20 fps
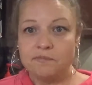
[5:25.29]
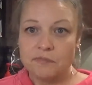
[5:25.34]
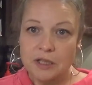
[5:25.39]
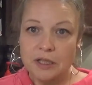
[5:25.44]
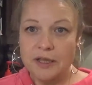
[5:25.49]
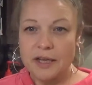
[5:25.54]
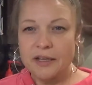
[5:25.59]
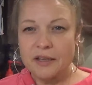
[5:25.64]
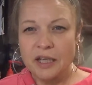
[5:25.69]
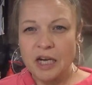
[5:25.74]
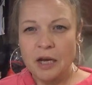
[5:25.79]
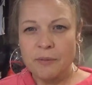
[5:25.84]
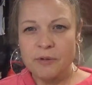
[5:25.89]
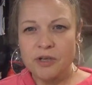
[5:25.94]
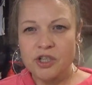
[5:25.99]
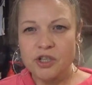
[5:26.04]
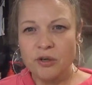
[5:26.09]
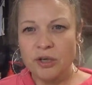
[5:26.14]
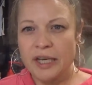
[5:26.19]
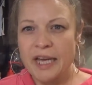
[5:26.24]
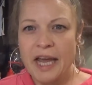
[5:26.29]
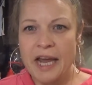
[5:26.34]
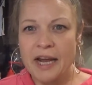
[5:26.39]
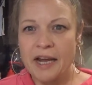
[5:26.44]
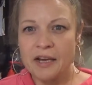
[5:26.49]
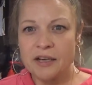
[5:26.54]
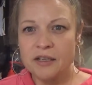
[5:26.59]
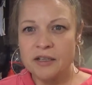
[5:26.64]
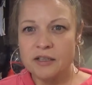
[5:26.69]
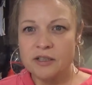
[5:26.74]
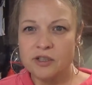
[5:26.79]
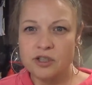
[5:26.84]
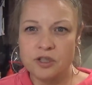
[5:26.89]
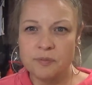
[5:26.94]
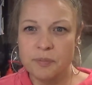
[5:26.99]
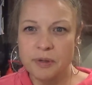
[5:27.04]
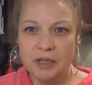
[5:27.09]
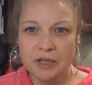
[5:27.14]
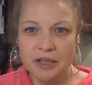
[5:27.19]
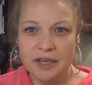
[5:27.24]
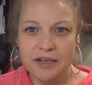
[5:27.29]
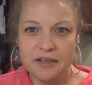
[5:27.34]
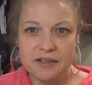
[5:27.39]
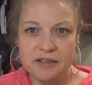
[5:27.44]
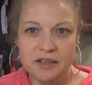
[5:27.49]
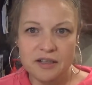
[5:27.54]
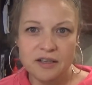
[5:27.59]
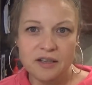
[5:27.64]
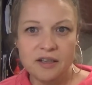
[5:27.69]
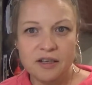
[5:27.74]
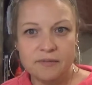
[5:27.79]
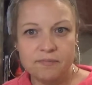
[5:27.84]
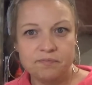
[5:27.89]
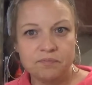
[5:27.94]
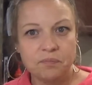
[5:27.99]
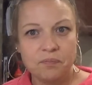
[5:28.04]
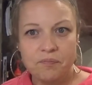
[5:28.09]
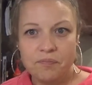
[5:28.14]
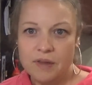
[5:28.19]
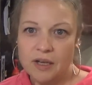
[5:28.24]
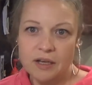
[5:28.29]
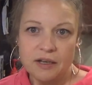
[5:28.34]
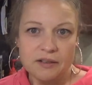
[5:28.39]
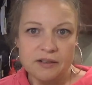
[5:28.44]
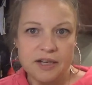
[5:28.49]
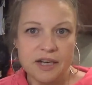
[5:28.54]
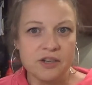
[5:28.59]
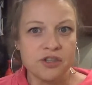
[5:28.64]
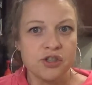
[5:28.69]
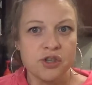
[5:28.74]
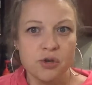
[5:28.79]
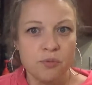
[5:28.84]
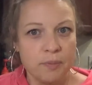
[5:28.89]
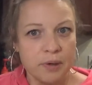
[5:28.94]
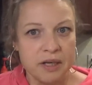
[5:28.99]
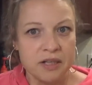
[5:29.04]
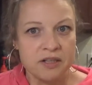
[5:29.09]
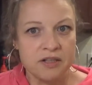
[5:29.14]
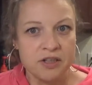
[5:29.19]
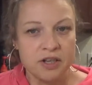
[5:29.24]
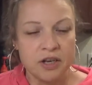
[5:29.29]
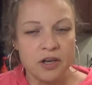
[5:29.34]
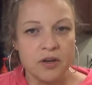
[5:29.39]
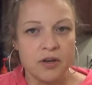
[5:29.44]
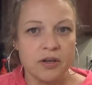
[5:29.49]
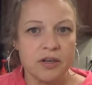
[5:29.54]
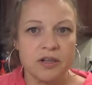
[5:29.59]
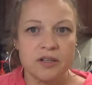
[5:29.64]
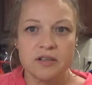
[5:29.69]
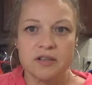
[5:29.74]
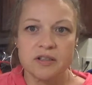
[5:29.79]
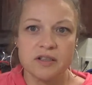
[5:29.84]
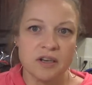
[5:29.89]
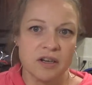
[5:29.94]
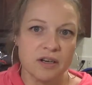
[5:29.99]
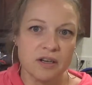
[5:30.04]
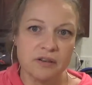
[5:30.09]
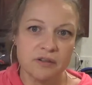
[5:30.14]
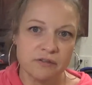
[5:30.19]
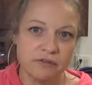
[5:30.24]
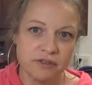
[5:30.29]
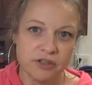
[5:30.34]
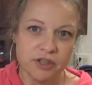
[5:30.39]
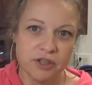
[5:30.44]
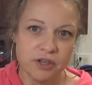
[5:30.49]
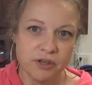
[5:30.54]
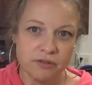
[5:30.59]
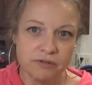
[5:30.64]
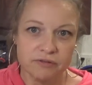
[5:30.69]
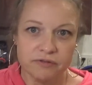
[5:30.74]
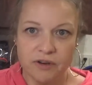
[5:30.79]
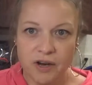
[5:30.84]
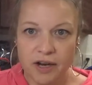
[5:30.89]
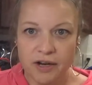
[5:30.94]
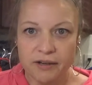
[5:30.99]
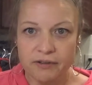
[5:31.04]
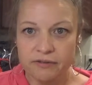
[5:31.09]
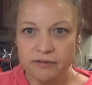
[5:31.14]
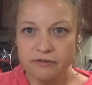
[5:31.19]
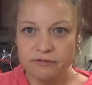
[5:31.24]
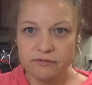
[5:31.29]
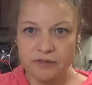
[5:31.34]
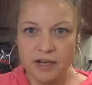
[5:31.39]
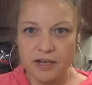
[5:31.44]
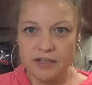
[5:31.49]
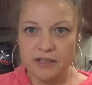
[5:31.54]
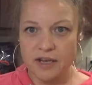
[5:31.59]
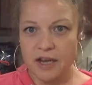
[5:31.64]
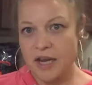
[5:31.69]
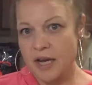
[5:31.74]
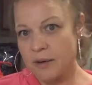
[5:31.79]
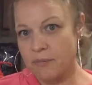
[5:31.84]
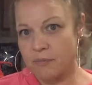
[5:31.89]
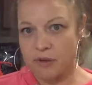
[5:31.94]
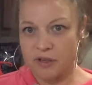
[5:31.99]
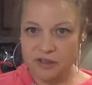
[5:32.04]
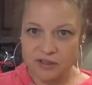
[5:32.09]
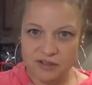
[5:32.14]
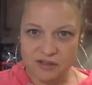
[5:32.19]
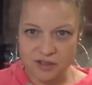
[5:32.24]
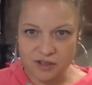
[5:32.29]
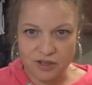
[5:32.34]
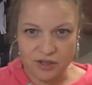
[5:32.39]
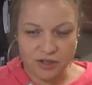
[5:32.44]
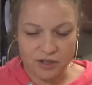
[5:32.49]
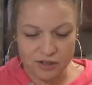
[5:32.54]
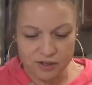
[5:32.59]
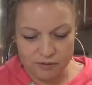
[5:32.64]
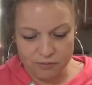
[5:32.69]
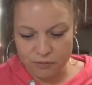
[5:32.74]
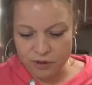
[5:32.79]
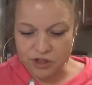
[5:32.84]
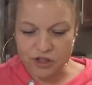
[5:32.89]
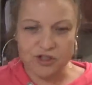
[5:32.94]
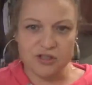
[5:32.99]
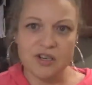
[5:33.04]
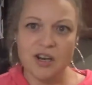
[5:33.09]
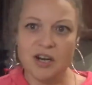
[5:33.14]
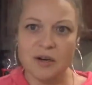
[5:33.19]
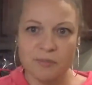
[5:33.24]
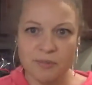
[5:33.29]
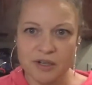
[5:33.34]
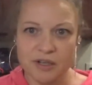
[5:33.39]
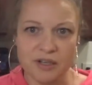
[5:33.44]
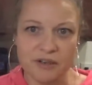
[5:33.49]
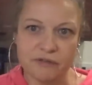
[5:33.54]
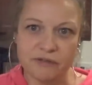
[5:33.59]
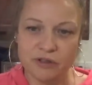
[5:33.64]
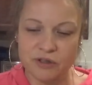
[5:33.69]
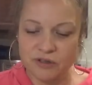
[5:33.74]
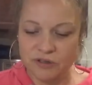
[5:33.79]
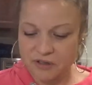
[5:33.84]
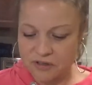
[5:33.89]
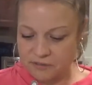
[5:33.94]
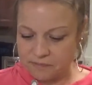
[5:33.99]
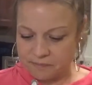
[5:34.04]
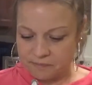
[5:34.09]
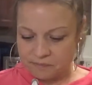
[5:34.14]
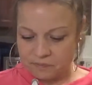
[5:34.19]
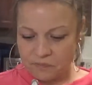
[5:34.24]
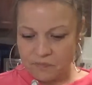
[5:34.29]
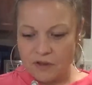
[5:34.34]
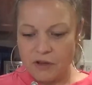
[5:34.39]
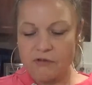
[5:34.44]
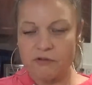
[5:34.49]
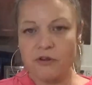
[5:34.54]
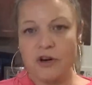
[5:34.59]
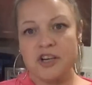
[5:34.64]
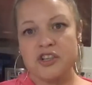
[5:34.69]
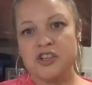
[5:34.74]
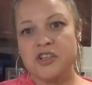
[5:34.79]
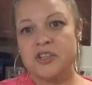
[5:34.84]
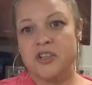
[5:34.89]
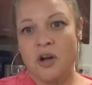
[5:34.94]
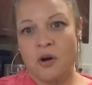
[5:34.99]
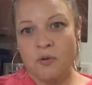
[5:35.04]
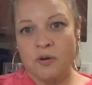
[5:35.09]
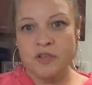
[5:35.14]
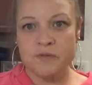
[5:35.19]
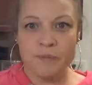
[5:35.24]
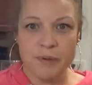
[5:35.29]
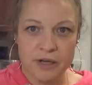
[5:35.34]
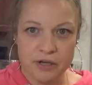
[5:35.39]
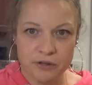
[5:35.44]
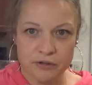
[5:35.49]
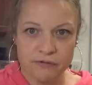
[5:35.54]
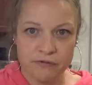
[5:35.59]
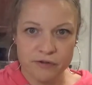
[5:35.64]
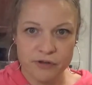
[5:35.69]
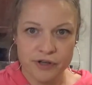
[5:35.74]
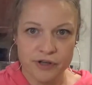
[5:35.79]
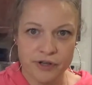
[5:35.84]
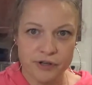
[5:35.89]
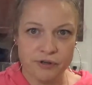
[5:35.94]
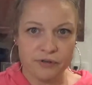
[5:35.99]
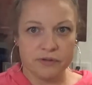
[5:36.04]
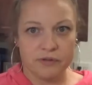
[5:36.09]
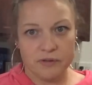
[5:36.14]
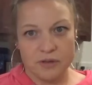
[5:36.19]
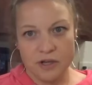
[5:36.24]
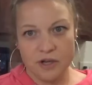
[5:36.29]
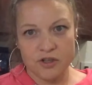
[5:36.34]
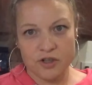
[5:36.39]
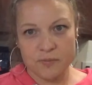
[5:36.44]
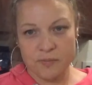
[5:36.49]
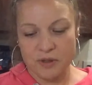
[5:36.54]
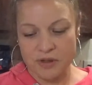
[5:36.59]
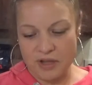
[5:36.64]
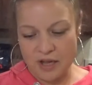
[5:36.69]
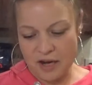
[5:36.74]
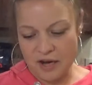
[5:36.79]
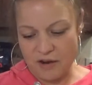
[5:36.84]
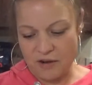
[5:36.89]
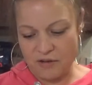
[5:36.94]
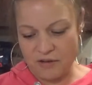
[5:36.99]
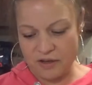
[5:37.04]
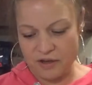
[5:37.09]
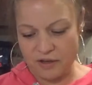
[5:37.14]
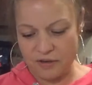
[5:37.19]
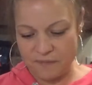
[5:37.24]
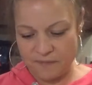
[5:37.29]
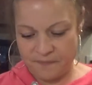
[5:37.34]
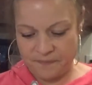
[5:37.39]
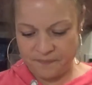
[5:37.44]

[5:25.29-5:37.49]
Lately, I've been doing canned, just being lazy. Takes 2 minutes to cook instead of, you know, 5 to 8 minutes to cook, which is not a big difference. Fresh is always better for you. I'll just put that out there.